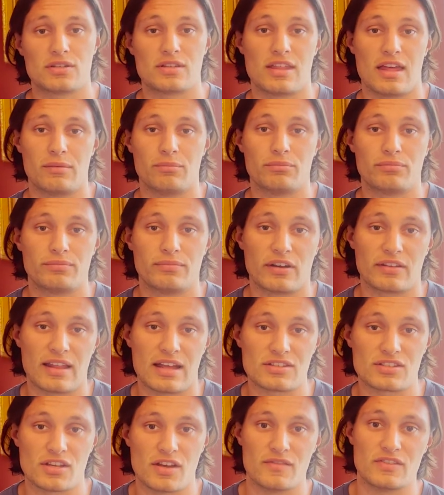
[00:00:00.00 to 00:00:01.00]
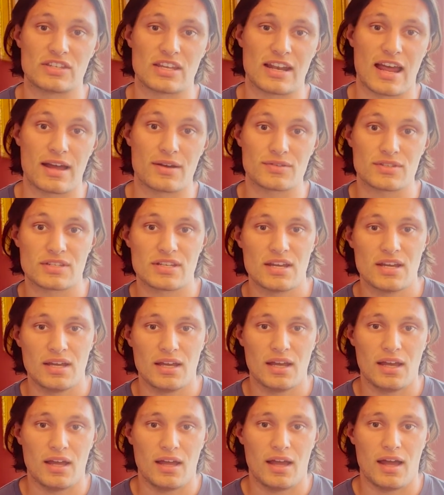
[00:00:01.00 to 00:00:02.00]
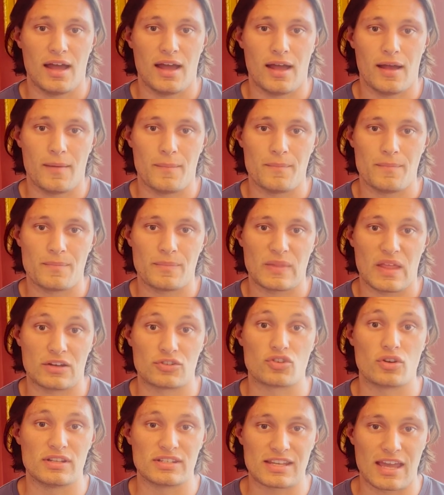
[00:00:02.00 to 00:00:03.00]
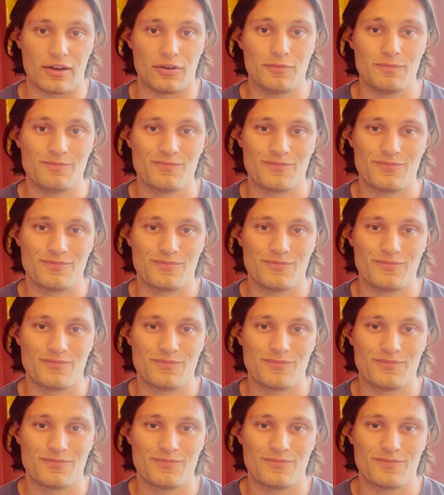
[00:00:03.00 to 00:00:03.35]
then bring that service in-house and truly scale.